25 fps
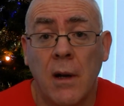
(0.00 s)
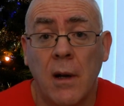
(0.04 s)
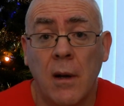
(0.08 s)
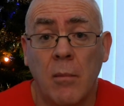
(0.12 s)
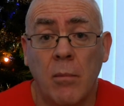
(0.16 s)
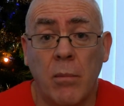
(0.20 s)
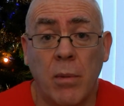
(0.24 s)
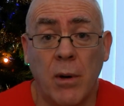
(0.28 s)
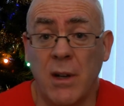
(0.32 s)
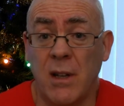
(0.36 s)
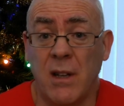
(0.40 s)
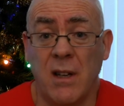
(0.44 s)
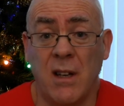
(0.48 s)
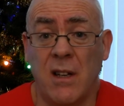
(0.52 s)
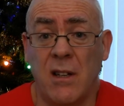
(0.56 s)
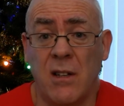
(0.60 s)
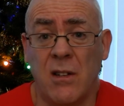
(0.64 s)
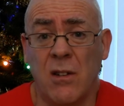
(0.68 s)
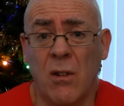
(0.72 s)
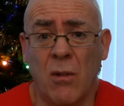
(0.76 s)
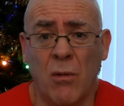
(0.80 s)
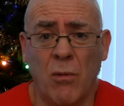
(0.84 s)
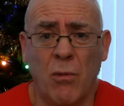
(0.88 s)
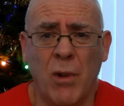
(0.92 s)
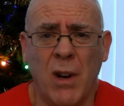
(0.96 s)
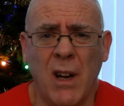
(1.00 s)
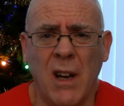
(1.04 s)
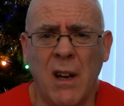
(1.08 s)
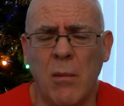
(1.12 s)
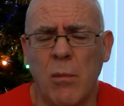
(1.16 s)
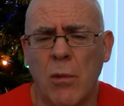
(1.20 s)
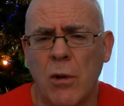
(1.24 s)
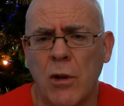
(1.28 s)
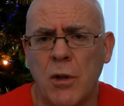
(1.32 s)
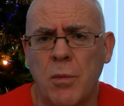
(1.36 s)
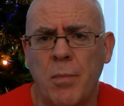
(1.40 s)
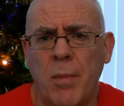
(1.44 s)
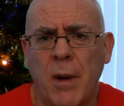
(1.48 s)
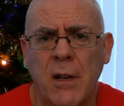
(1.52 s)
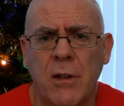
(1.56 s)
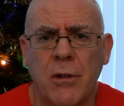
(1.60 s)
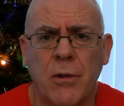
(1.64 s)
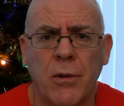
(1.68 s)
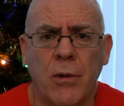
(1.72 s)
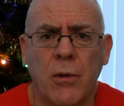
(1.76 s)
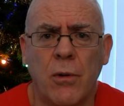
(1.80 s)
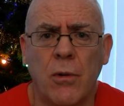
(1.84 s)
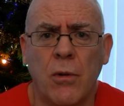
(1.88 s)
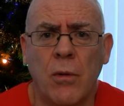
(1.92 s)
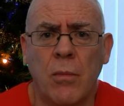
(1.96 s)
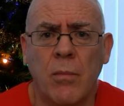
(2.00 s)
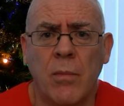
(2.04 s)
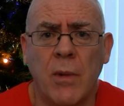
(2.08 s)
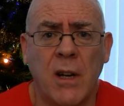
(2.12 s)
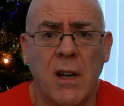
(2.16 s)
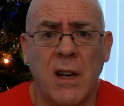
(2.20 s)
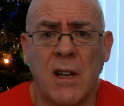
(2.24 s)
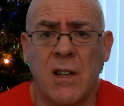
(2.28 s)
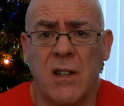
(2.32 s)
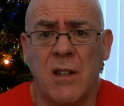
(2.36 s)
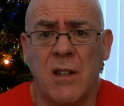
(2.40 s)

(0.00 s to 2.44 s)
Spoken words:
but it's not really much better at home. It hasn't